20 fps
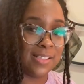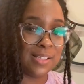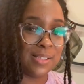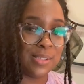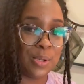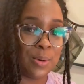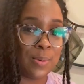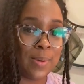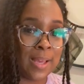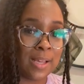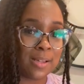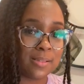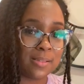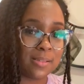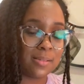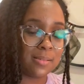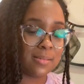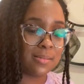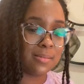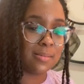2
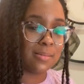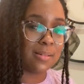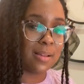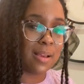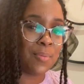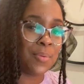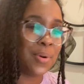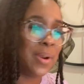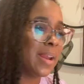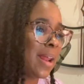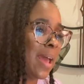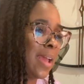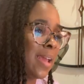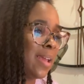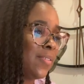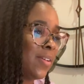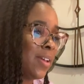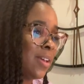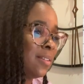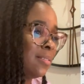weeks, what did I
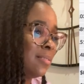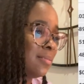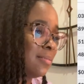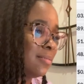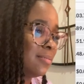even?